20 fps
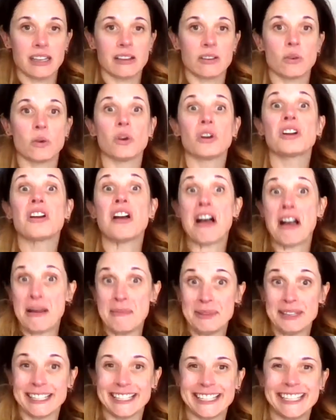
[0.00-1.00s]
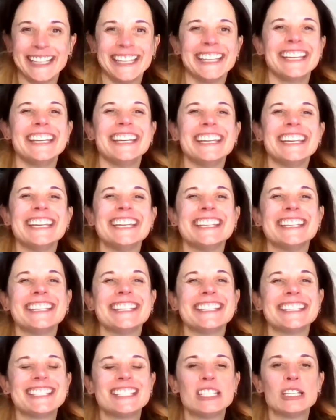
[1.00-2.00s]
or commonly
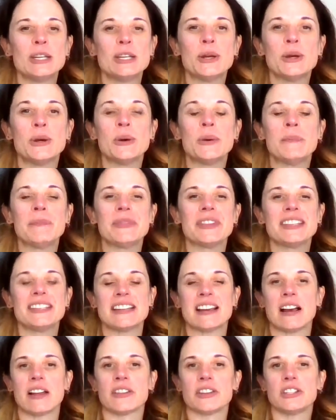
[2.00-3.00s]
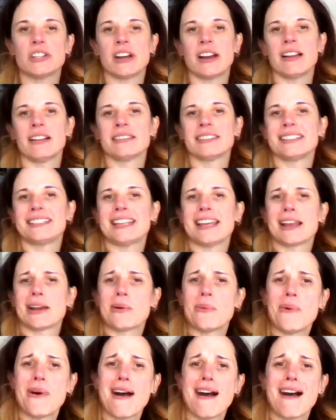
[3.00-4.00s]
is to tell the child to take
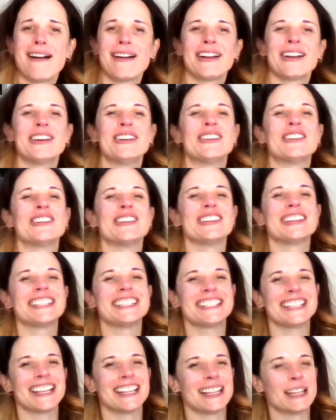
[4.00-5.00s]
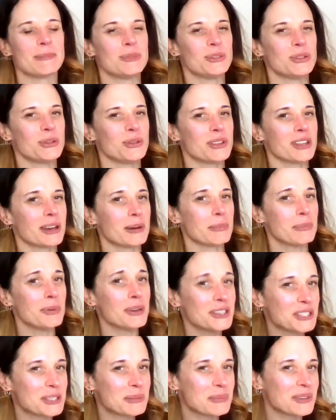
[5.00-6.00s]
a walk or to send them to the
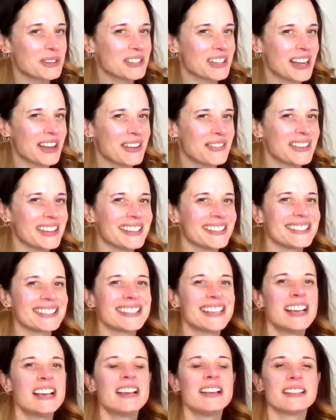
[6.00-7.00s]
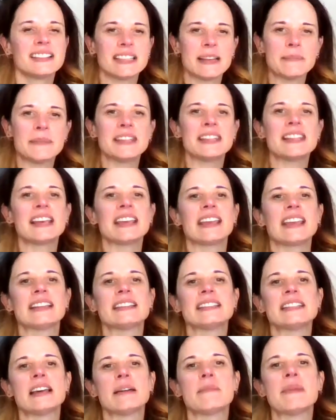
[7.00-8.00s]
principal's office, something that
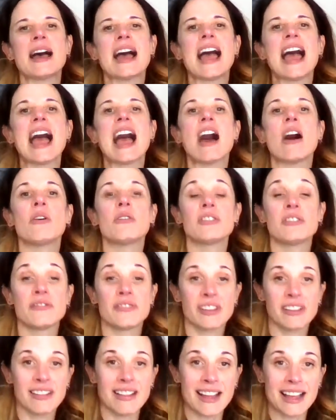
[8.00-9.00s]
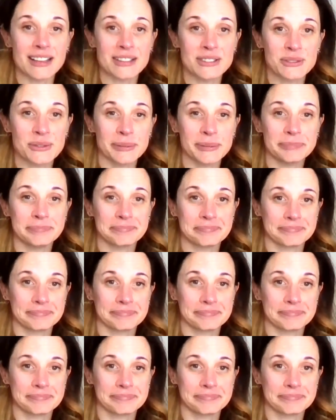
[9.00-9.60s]
gets them out of the classroom.